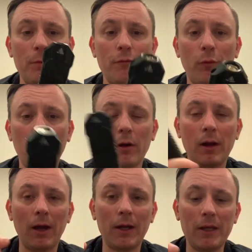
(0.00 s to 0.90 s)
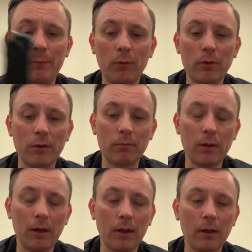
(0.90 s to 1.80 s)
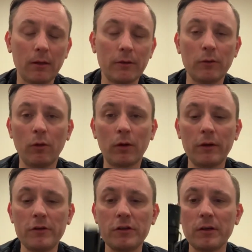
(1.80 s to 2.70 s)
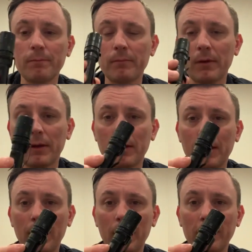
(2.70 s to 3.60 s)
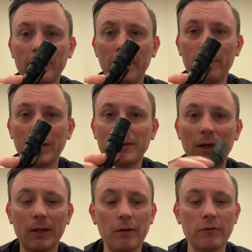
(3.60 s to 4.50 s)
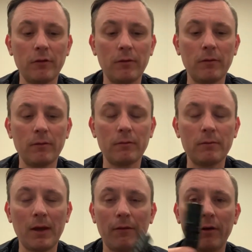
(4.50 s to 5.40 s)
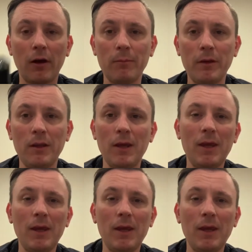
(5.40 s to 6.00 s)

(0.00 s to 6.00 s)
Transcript: it for. I keep it with the dog leash, and I save my Tactician to have it on me.